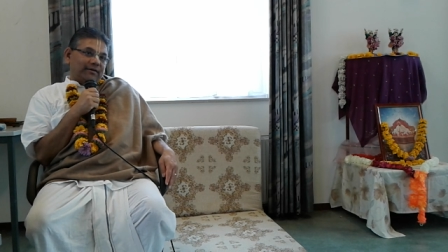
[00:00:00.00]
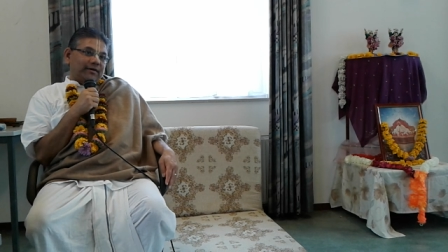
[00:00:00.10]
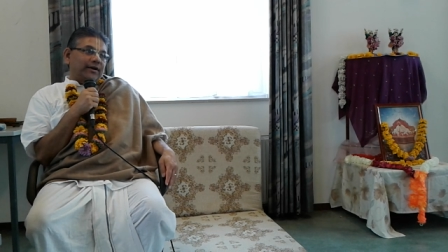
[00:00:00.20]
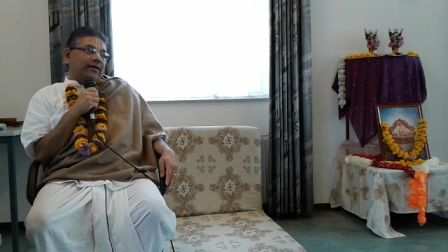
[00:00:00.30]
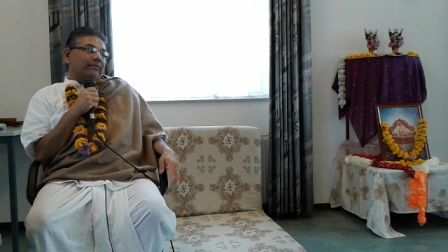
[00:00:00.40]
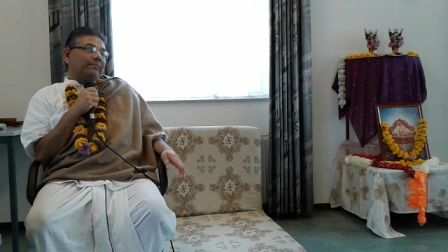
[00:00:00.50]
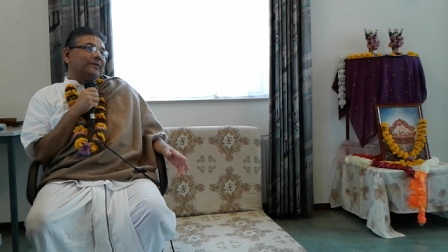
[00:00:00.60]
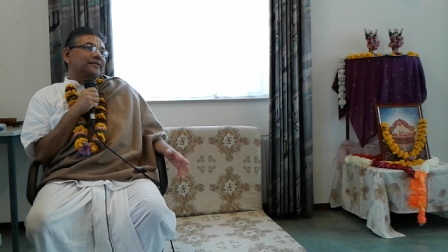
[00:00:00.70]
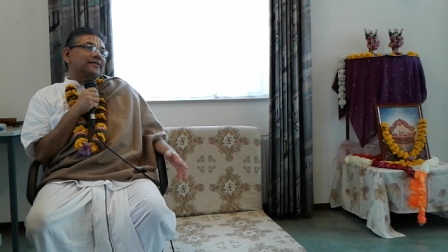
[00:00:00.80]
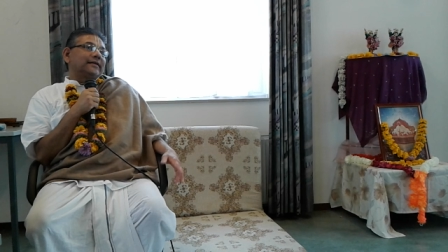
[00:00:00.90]
In our
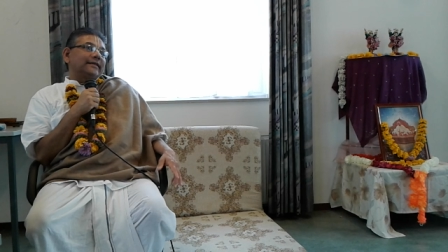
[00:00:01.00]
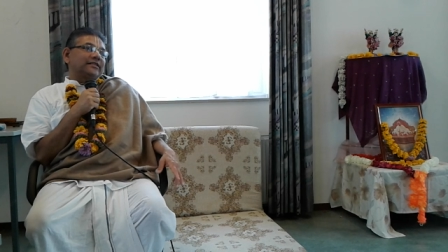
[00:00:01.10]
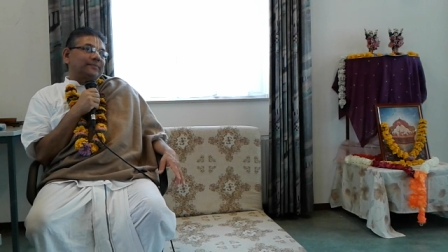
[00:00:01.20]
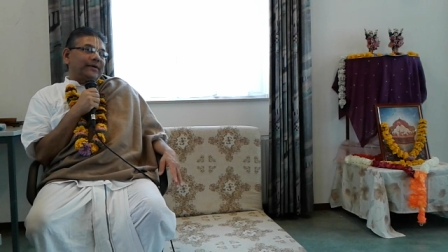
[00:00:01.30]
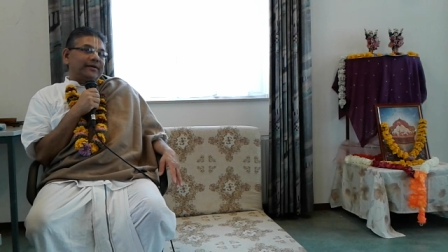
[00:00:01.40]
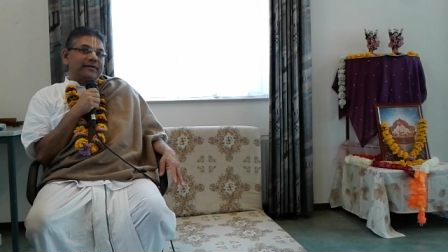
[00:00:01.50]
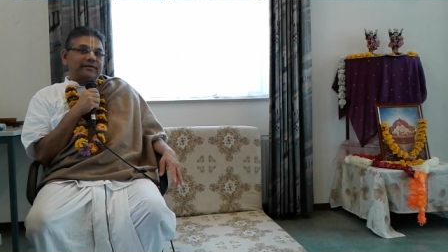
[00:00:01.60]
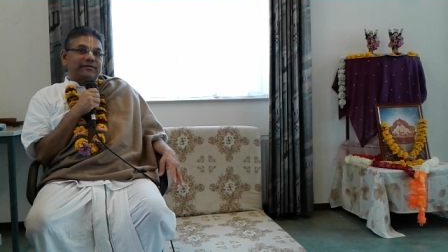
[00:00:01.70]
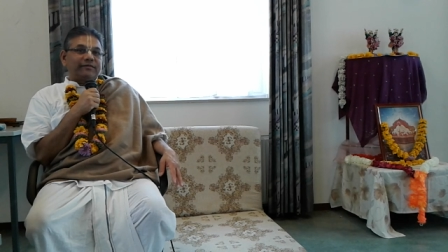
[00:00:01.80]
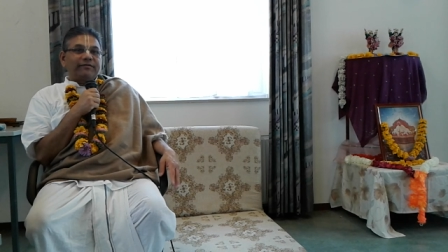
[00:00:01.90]
personal
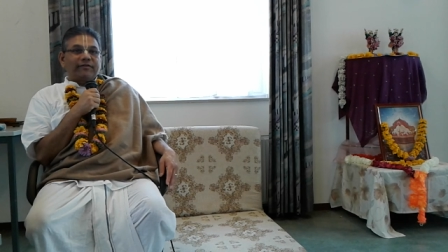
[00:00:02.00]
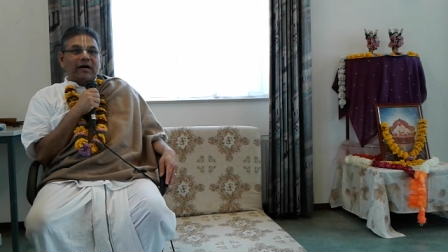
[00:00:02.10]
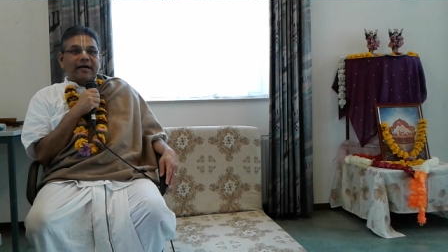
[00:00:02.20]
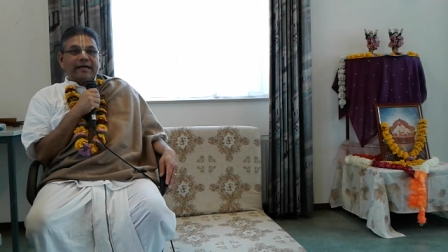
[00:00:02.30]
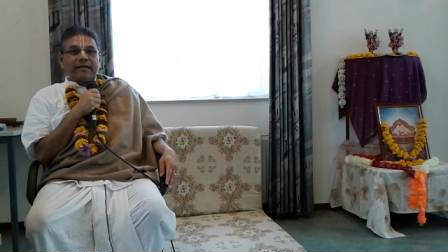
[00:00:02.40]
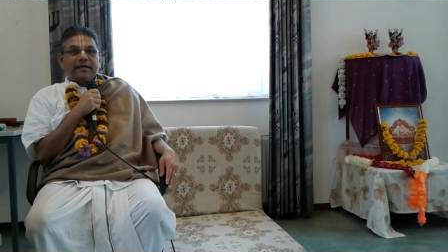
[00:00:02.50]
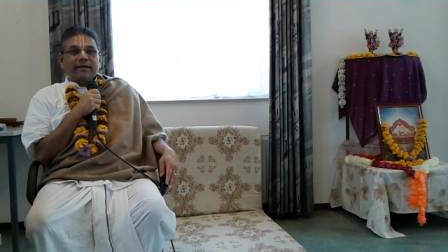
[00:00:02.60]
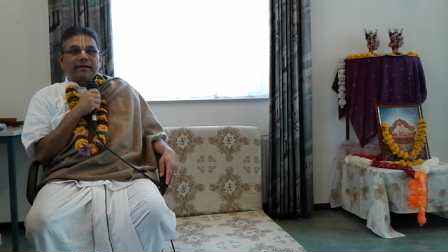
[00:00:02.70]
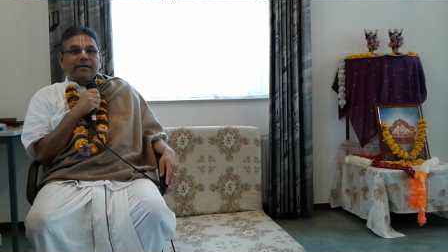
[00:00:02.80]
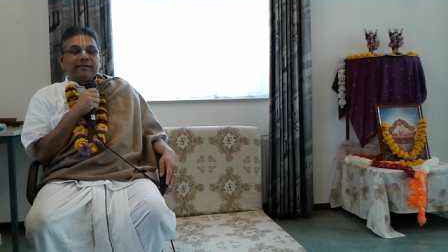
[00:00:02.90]
experience, we find
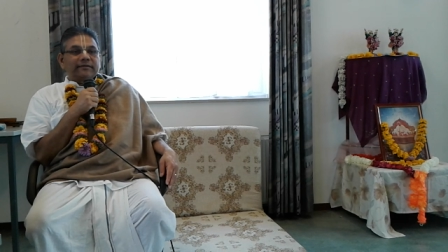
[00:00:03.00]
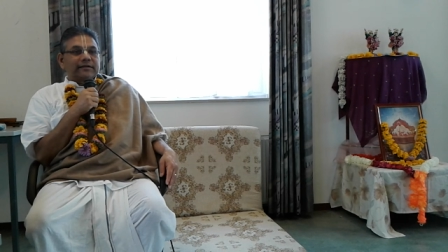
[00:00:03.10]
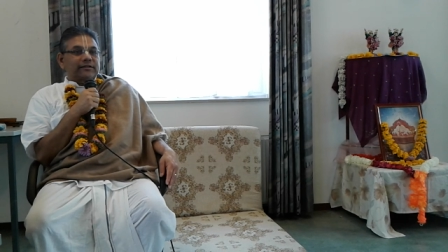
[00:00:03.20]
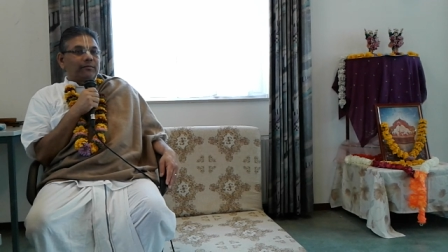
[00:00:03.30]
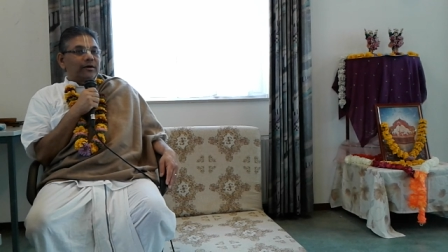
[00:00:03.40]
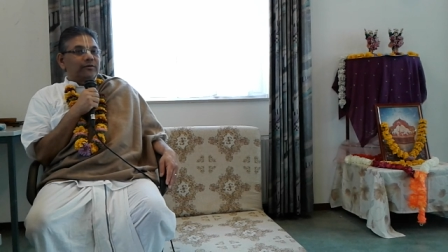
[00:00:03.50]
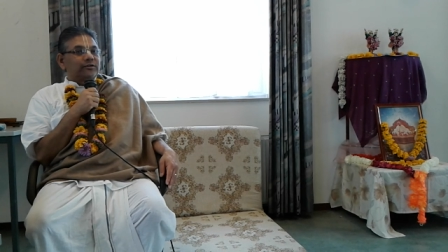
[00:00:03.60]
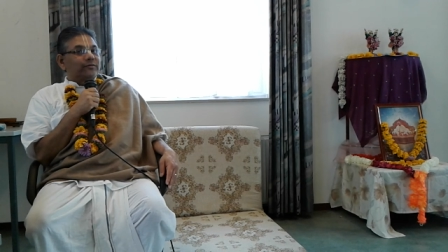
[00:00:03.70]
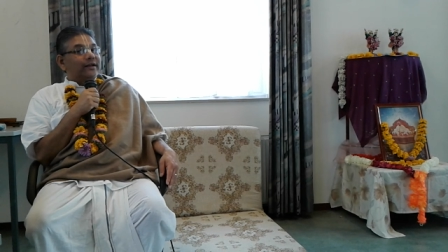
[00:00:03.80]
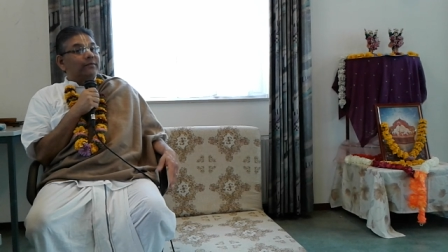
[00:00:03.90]
that somebody who
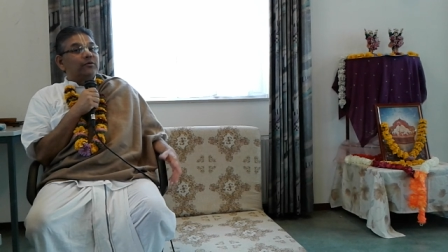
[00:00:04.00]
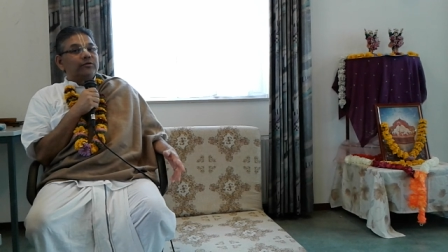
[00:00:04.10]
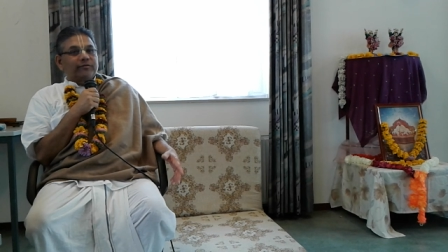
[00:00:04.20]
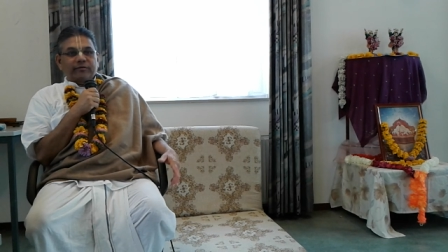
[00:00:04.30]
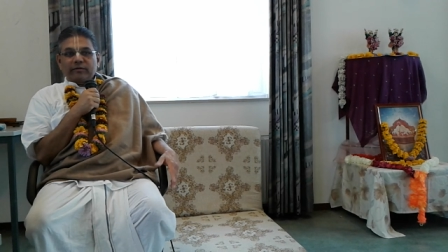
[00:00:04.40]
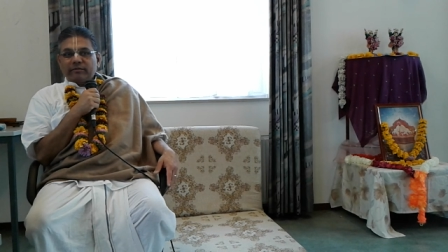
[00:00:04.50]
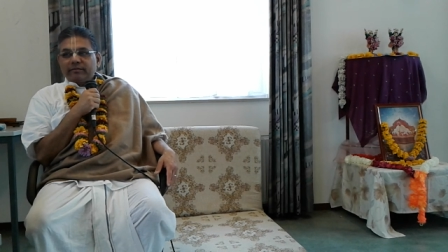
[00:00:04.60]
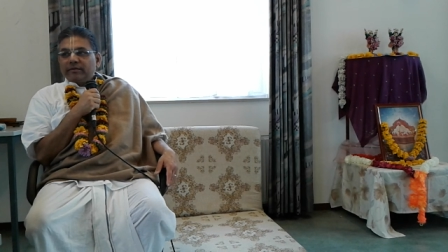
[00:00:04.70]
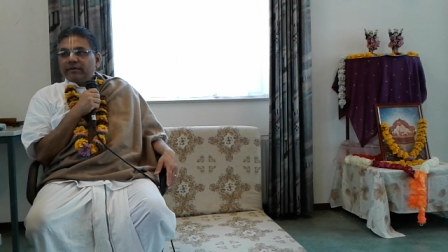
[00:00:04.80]
is very beautiful,